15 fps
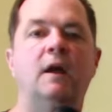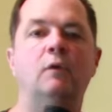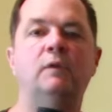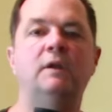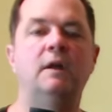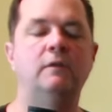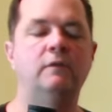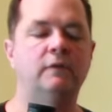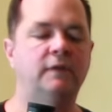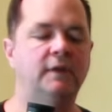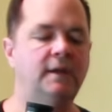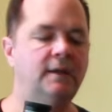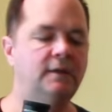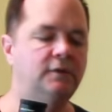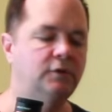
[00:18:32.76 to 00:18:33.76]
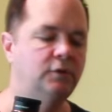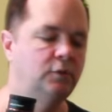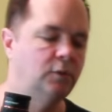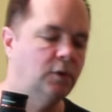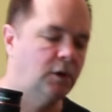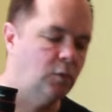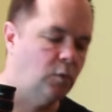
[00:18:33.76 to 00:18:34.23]
only other thing
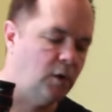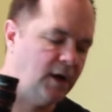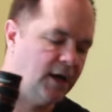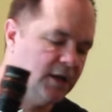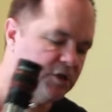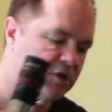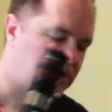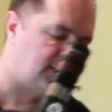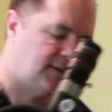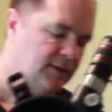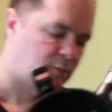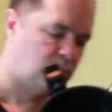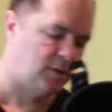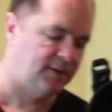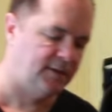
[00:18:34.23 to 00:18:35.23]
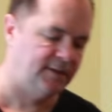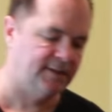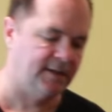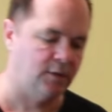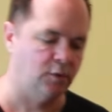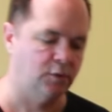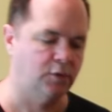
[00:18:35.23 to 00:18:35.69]
to watch is with these
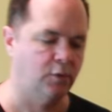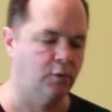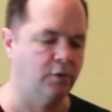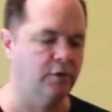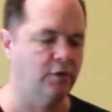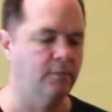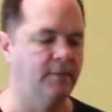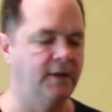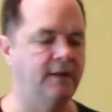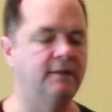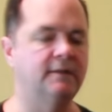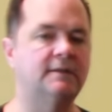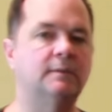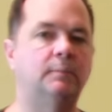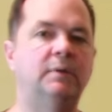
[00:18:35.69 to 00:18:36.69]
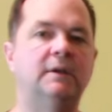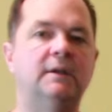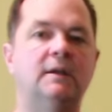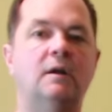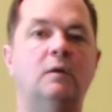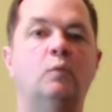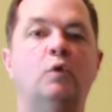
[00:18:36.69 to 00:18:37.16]
equatorial mounts,
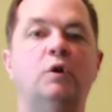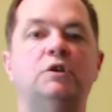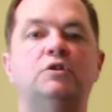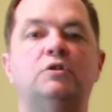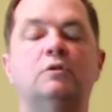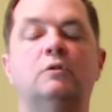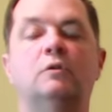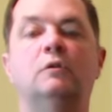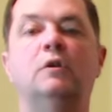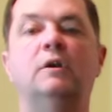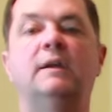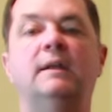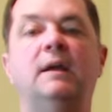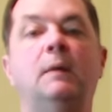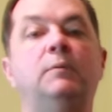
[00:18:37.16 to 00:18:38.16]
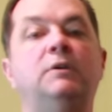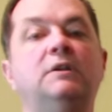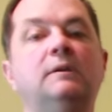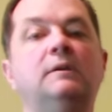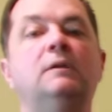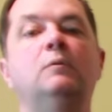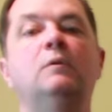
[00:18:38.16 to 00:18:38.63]
depending on what you're looking at,
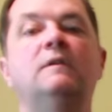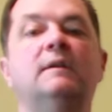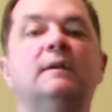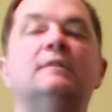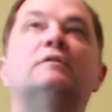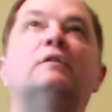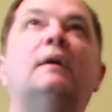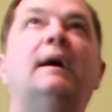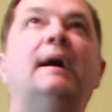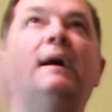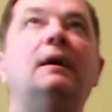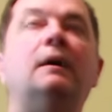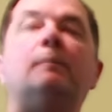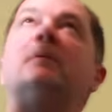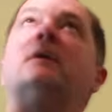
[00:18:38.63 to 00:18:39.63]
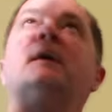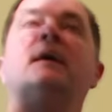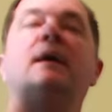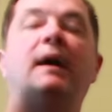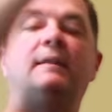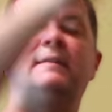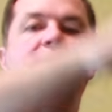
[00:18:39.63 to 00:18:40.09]
particularly when things are high up
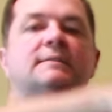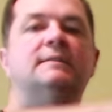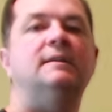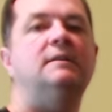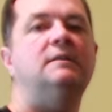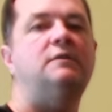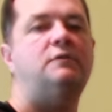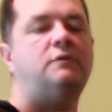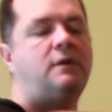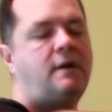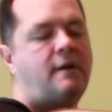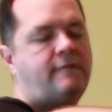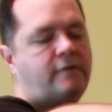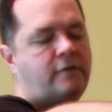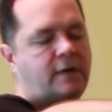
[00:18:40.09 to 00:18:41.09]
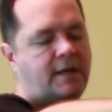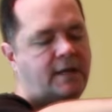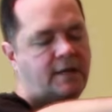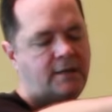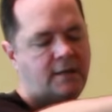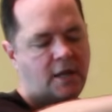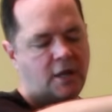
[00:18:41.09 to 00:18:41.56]
at the zenith, straight over your
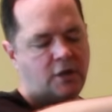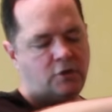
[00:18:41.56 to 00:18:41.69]
head,